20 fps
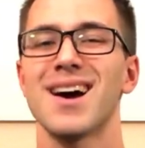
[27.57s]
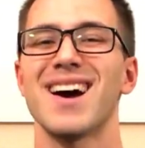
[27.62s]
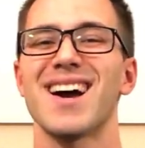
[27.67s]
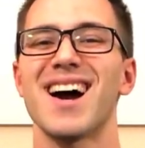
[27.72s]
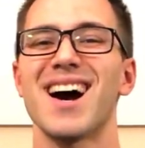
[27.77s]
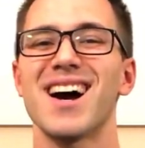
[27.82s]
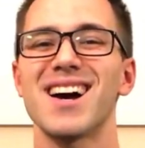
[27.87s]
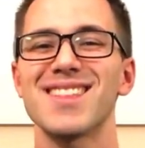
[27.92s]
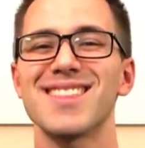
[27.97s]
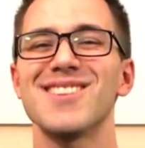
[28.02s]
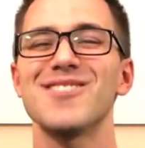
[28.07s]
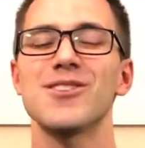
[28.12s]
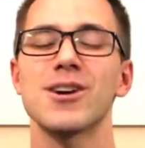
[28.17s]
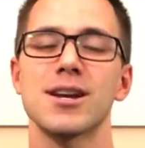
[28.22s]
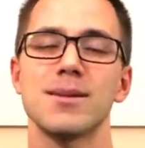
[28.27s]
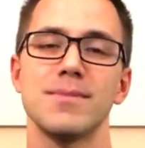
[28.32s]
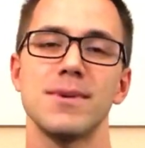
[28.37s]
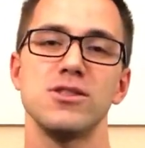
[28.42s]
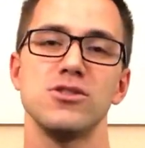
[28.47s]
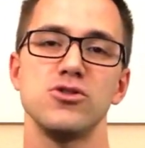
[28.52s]
I highly
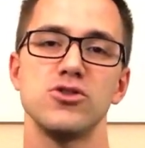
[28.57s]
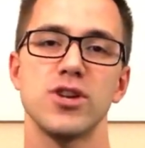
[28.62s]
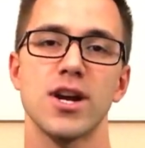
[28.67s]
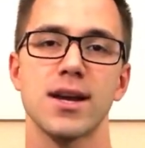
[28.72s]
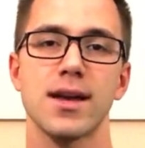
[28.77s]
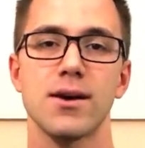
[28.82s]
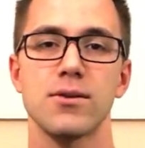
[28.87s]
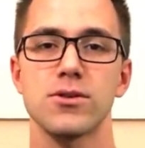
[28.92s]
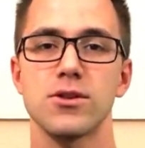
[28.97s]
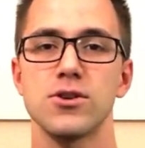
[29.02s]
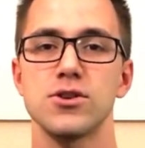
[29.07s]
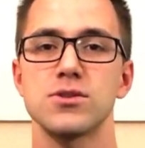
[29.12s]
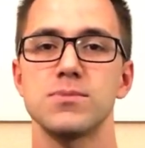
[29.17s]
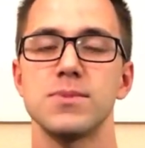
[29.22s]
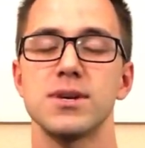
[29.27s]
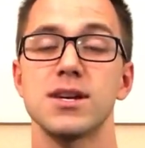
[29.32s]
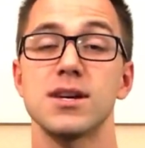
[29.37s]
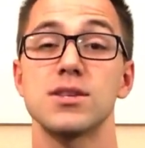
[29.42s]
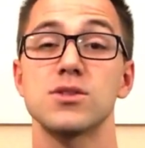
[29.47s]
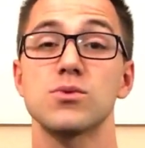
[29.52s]
recommend you check out those
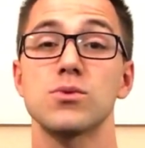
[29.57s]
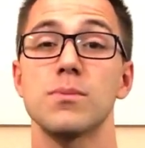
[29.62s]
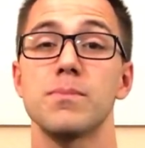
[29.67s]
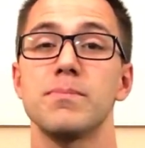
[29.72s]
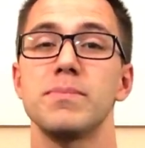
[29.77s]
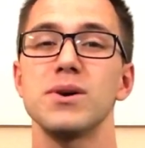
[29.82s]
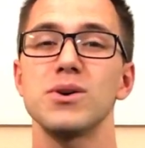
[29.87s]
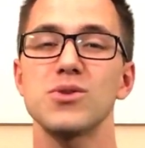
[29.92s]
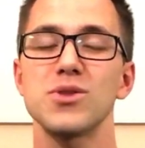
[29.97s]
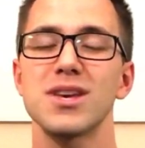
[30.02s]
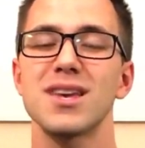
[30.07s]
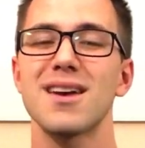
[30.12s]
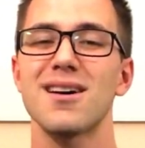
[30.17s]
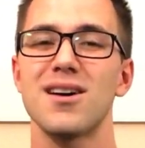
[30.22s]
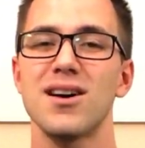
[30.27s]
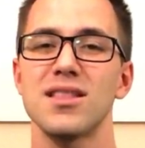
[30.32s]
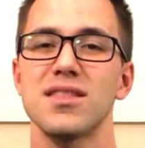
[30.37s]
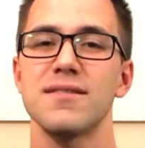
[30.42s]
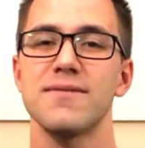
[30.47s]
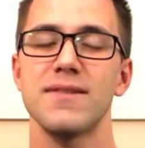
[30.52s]
because we're building
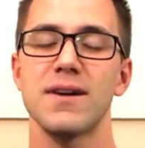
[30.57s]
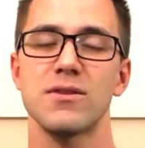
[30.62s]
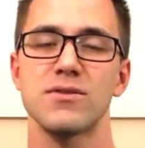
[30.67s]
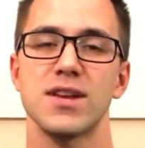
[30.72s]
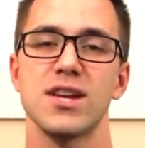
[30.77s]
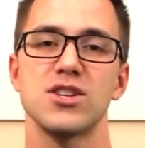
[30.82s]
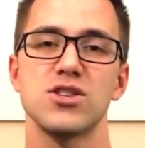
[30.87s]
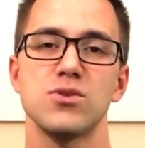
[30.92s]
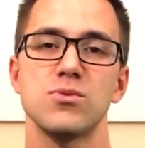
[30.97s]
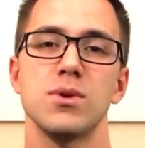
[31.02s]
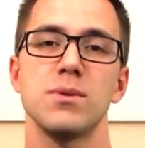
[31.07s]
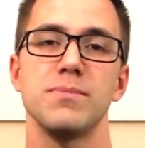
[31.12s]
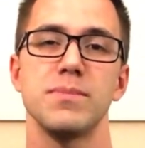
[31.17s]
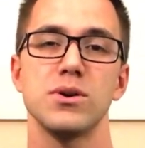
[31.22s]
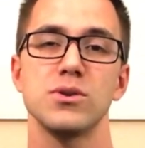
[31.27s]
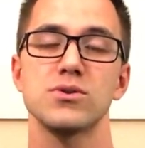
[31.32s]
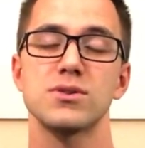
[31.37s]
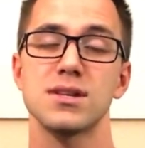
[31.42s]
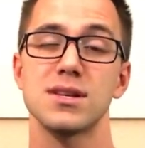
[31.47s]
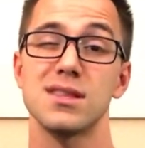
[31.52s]
on the foundation we
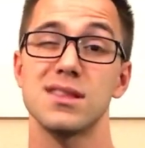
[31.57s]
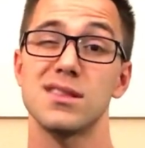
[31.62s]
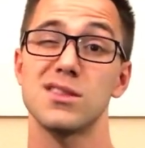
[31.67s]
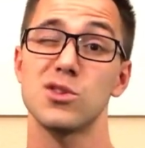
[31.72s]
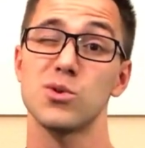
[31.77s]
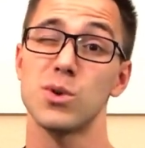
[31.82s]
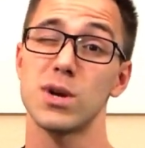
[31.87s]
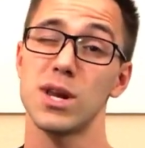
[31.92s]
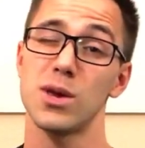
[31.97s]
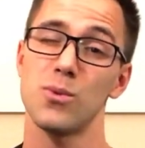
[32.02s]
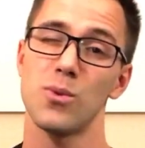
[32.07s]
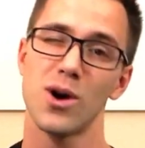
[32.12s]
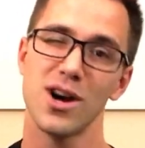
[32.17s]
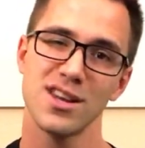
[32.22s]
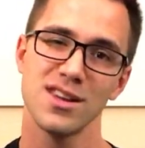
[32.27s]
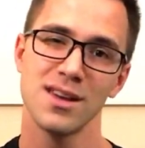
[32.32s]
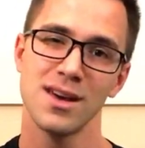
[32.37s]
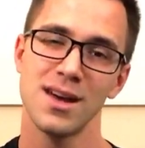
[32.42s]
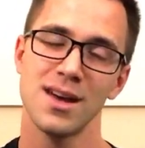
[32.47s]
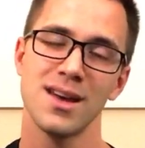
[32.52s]
built in
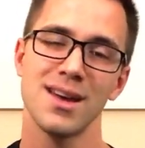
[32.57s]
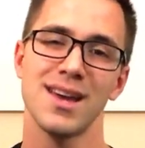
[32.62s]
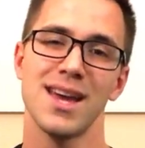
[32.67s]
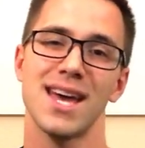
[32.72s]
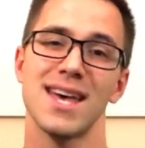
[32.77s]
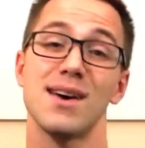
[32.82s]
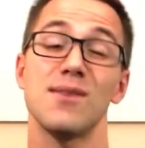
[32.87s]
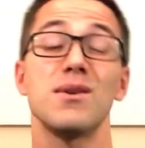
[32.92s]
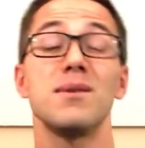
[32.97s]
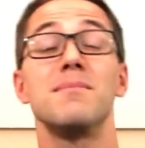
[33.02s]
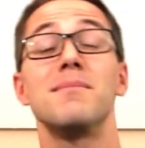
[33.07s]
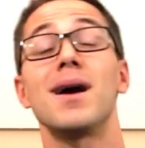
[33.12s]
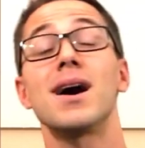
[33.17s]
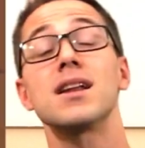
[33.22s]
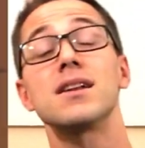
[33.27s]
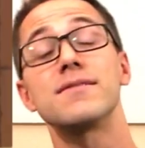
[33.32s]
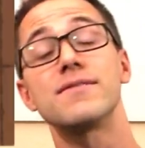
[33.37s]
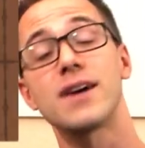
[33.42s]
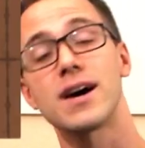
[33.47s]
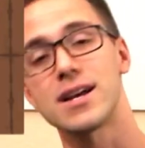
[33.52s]
21 and we
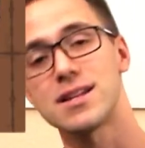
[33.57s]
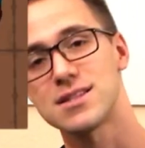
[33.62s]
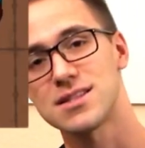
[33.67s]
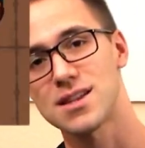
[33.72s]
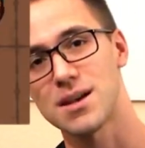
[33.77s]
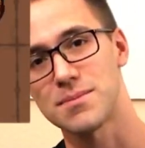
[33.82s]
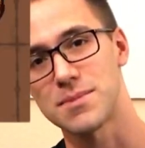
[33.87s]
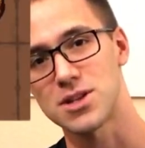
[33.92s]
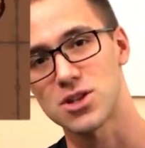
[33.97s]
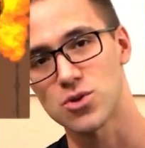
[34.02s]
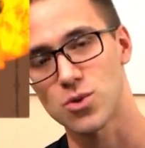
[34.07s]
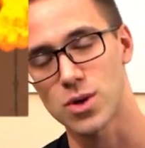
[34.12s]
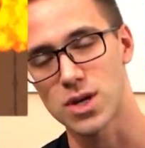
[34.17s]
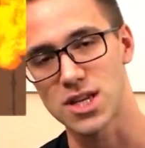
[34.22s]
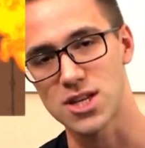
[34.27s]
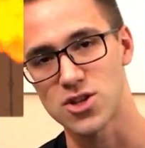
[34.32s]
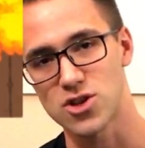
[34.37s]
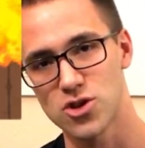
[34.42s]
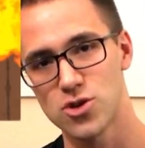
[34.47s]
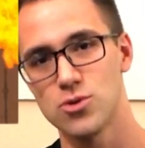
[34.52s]
modified some in
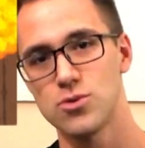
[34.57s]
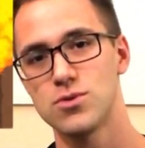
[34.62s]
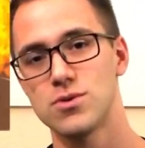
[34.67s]
22